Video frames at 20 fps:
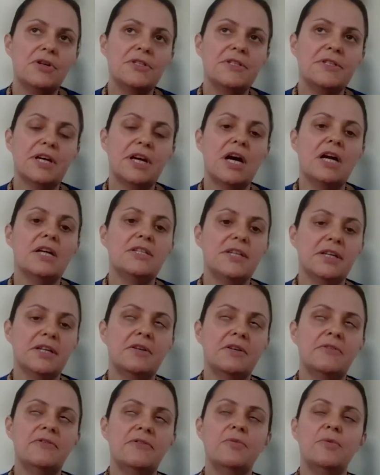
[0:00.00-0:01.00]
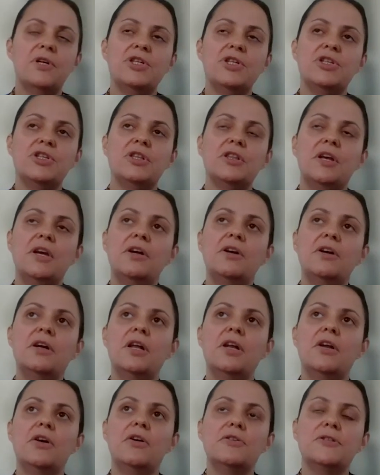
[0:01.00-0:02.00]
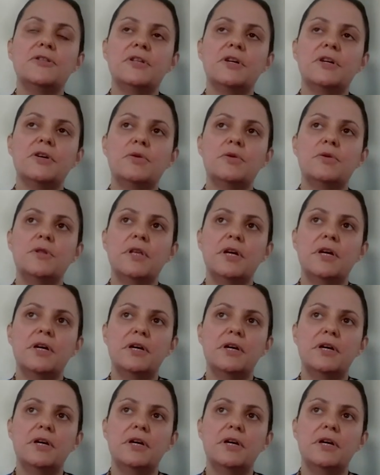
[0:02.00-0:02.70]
So there is the contact information there, and also